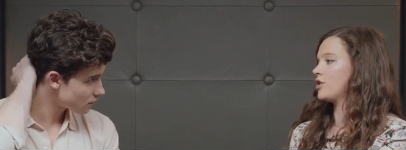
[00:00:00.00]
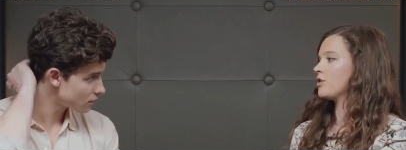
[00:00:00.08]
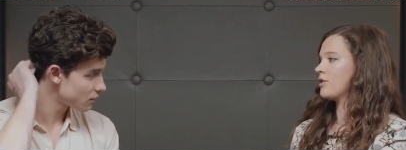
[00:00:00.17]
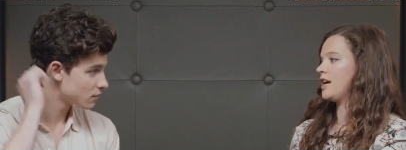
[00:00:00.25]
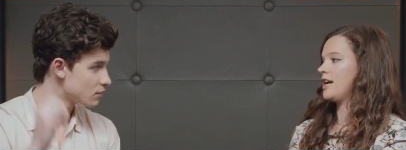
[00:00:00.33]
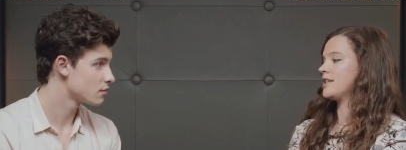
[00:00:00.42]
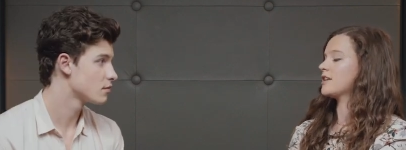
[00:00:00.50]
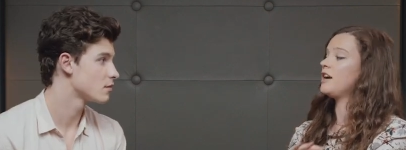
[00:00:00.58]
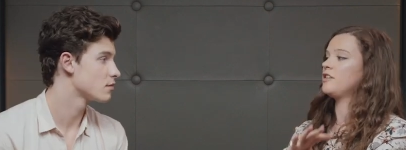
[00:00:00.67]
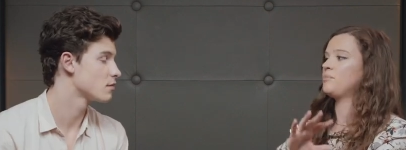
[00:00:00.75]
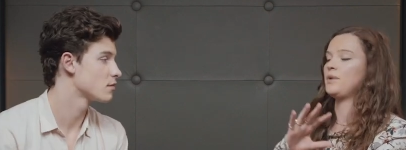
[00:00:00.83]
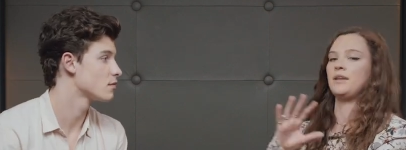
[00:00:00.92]
Speaker 1: career has
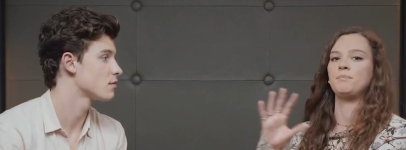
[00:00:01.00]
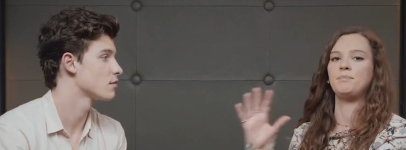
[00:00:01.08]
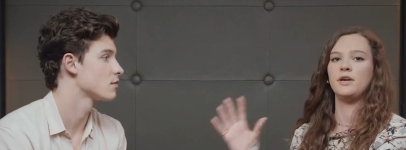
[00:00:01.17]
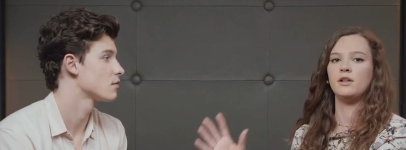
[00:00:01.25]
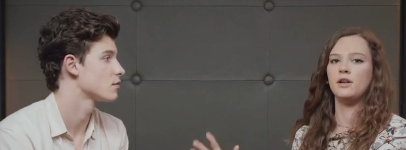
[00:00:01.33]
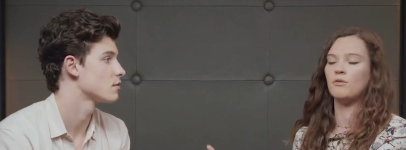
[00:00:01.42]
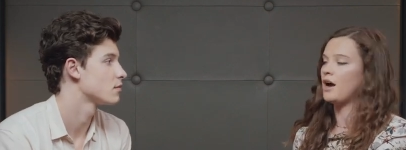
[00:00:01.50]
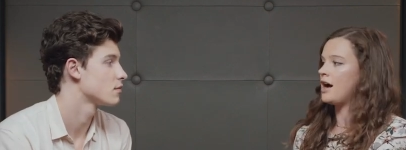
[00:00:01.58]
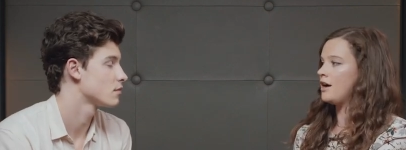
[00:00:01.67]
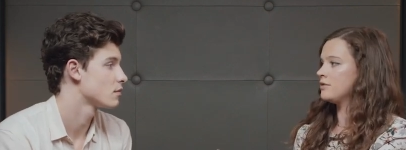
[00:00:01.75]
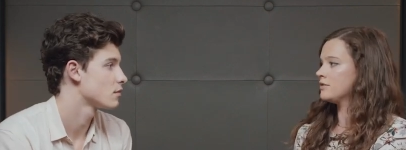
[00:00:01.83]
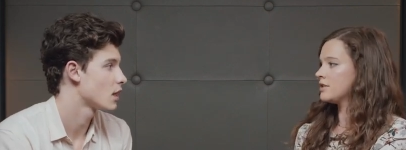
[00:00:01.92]
kind of been built
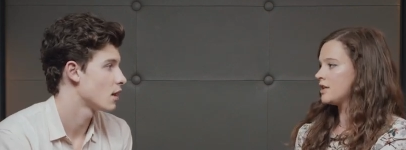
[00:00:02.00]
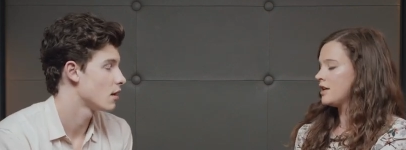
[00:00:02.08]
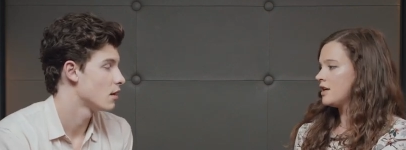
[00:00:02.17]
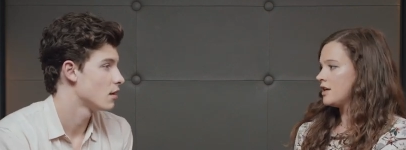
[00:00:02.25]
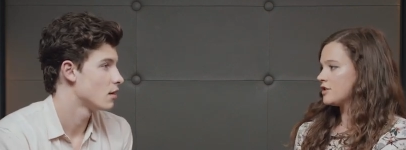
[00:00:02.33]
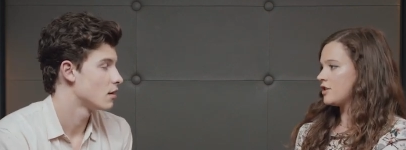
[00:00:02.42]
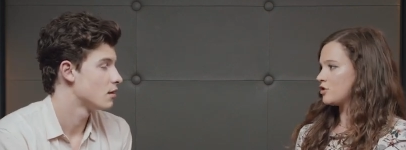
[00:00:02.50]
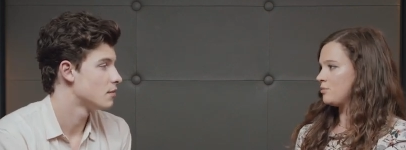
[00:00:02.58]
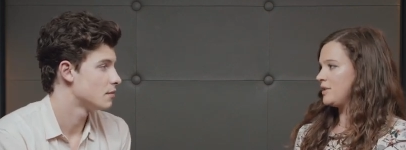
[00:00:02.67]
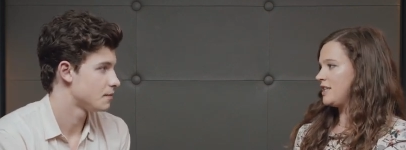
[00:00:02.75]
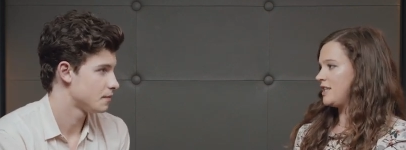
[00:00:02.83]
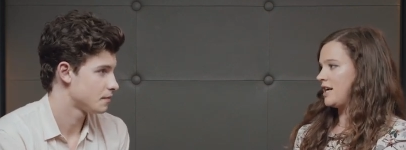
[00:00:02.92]
around
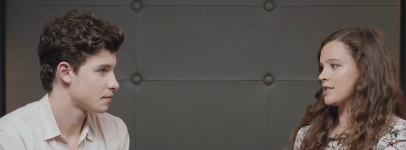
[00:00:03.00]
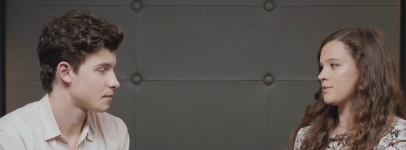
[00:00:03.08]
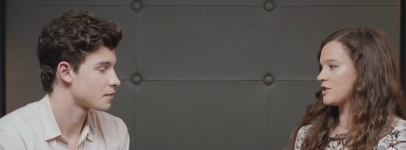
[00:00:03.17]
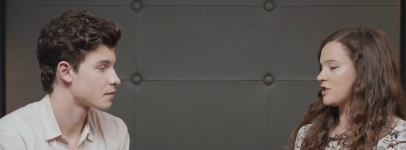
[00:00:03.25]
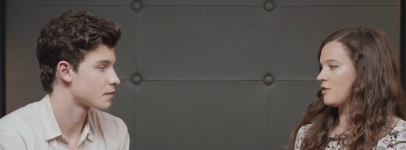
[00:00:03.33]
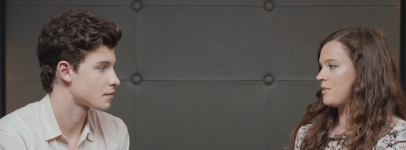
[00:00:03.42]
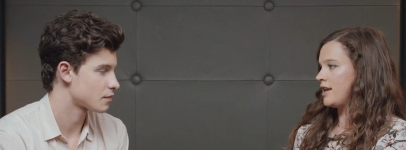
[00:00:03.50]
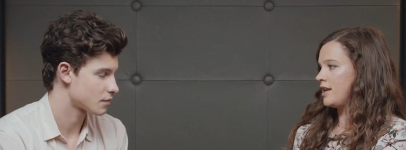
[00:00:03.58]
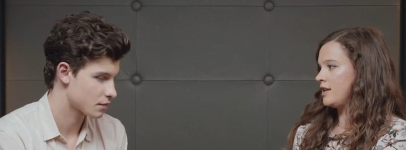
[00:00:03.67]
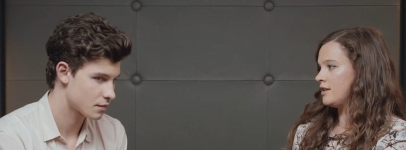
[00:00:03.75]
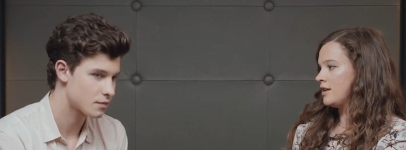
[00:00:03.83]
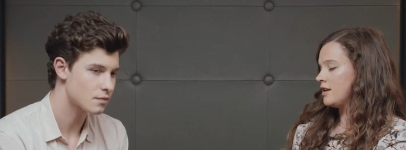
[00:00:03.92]
social media, as with so
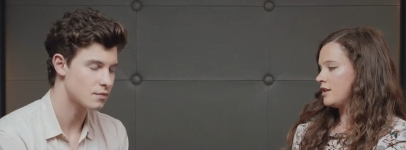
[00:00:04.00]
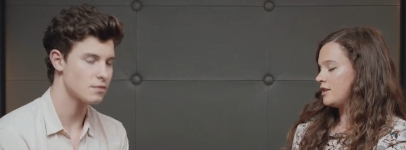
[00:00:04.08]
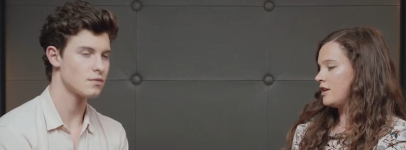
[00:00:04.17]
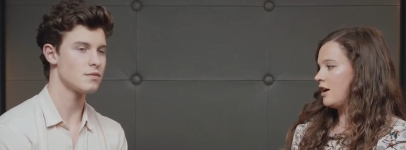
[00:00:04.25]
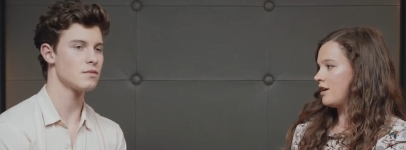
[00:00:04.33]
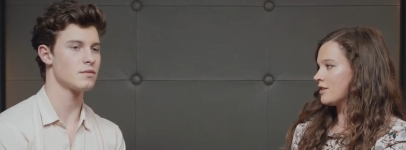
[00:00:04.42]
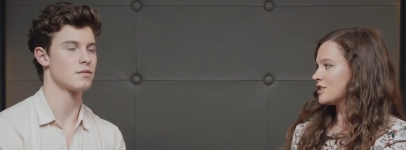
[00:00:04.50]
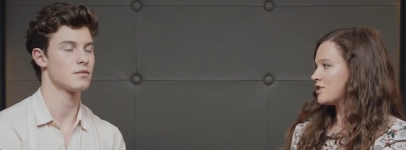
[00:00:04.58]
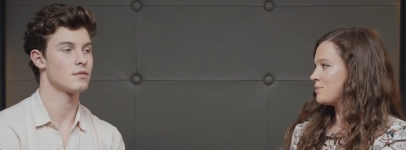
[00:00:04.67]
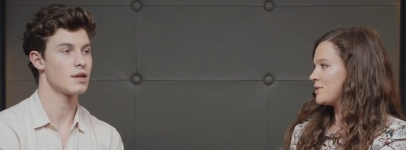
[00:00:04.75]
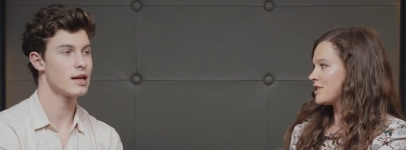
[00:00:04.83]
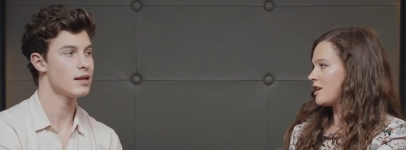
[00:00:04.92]
many young
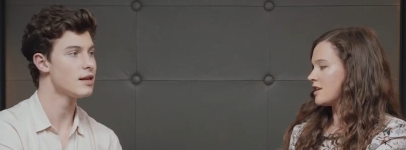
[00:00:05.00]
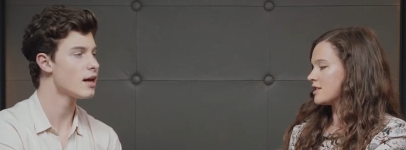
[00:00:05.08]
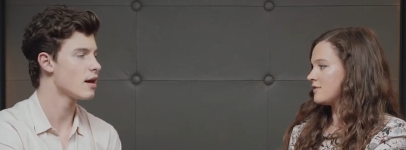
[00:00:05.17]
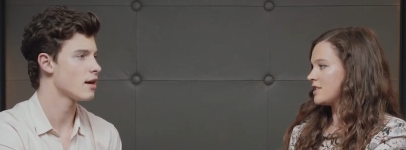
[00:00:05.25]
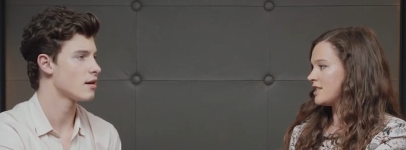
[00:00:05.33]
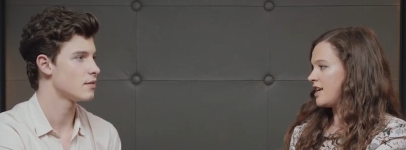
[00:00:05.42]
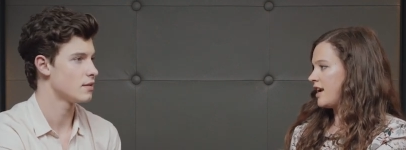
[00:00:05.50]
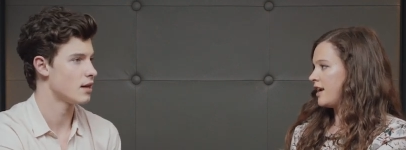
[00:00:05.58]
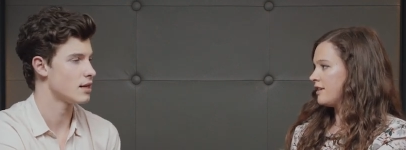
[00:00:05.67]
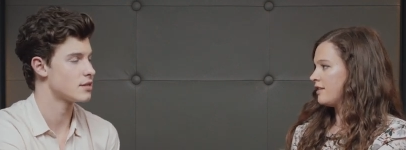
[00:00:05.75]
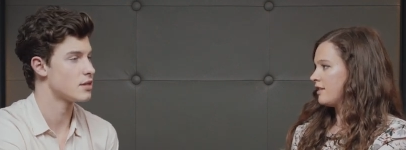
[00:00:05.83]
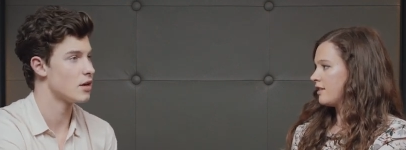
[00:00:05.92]
superstars
Speaker 2: yeah, of
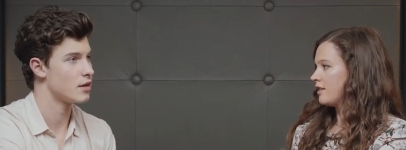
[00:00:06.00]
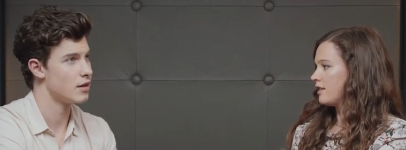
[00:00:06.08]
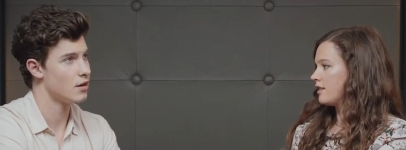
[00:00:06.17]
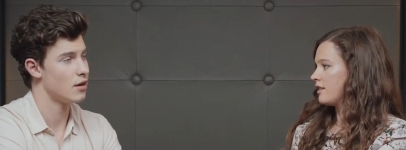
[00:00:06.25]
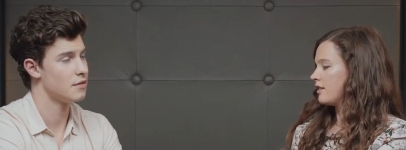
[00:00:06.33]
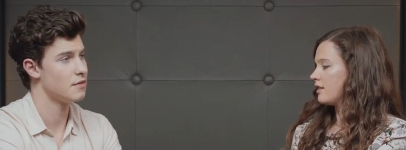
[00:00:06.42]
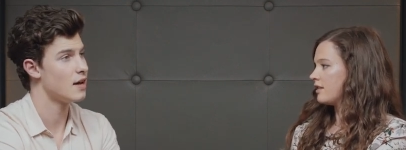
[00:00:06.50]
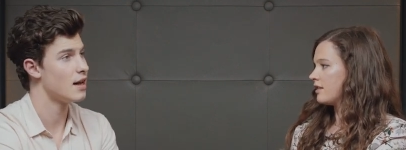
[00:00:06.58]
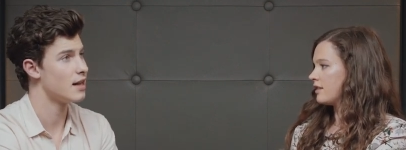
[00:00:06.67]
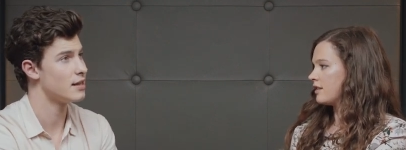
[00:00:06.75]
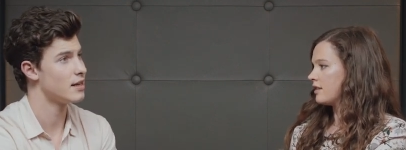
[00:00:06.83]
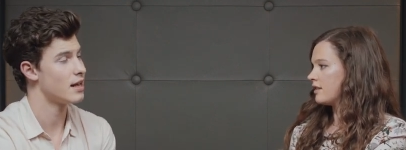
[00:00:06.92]
today. I started on
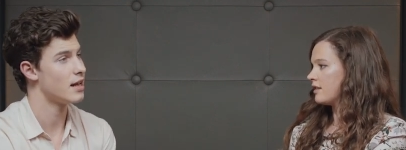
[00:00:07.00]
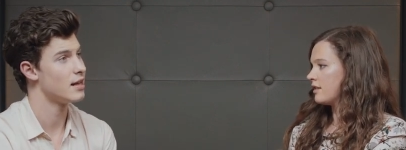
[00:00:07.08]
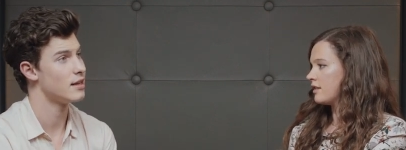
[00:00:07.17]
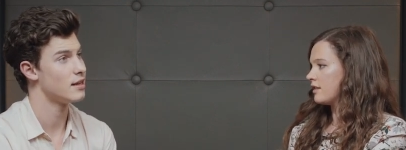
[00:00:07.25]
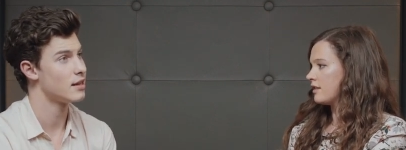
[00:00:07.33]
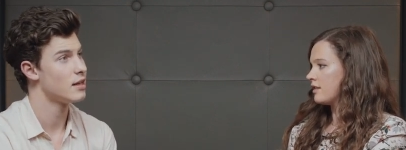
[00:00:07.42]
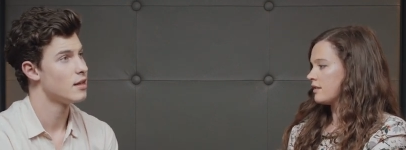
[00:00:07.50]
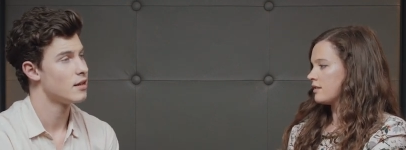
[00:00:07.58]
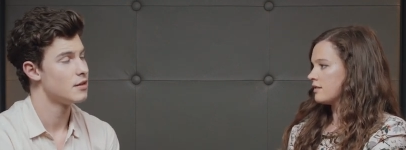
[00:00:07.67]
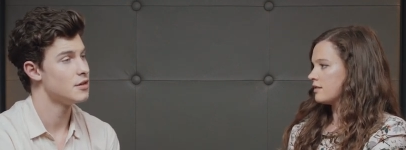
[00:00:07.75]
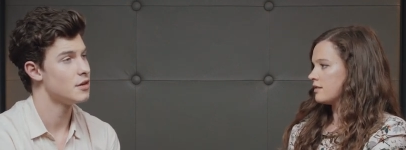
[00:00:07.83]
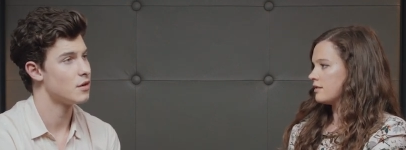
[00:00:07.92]
Vine and,
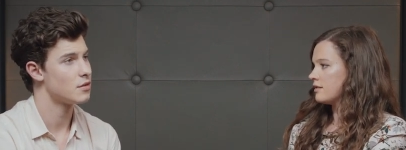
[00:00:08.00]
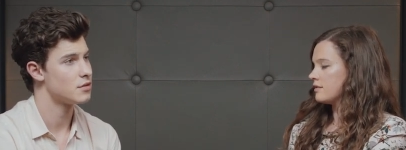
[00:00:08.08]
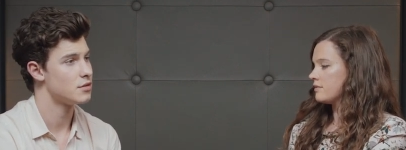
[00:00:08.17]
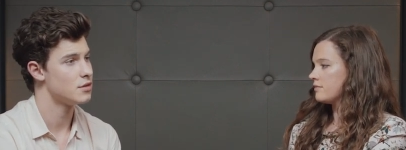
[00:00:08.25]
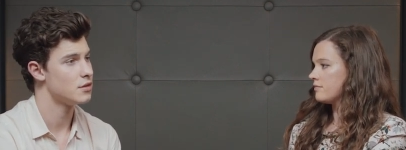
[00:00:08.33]
you know,